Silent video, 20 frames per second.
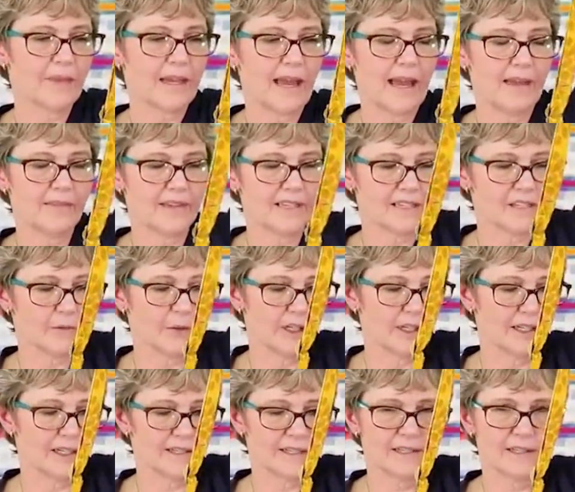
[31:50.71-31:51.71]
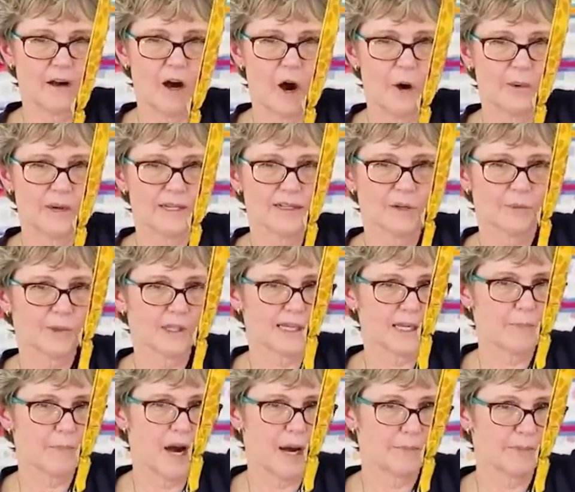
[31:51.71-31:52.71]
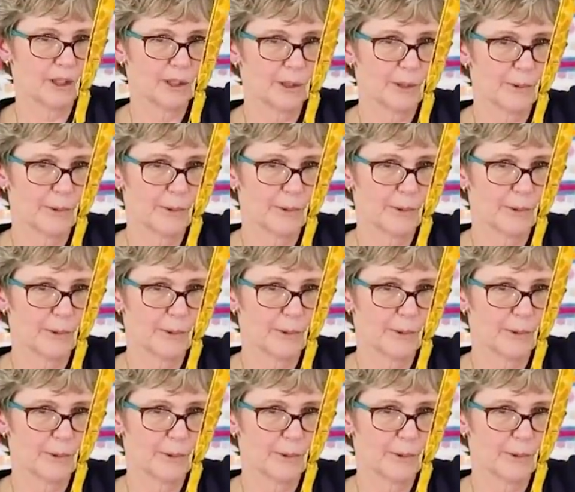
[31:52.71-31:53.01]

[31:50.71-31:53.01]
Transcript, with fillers: And this one is always a really popular